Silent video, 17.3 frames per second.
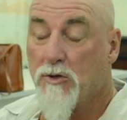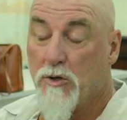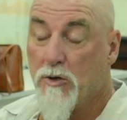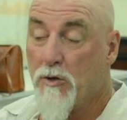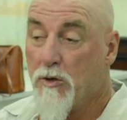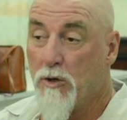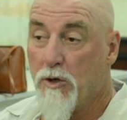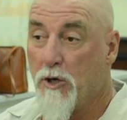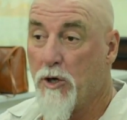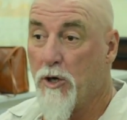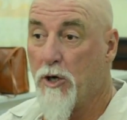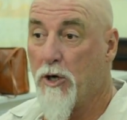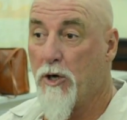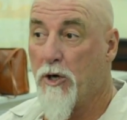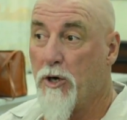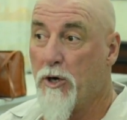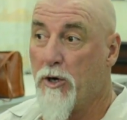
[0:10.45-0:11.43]

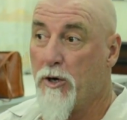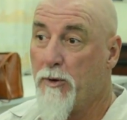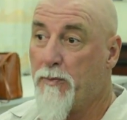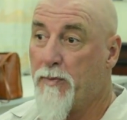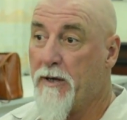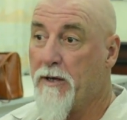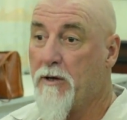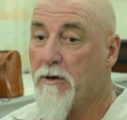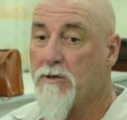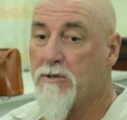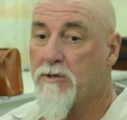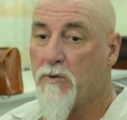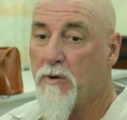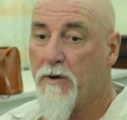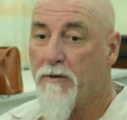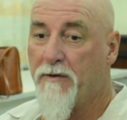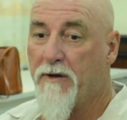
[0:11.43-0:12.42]
So players
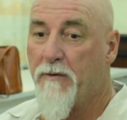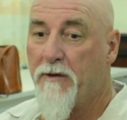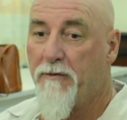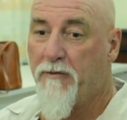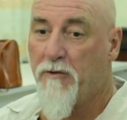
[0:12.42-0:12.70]
were very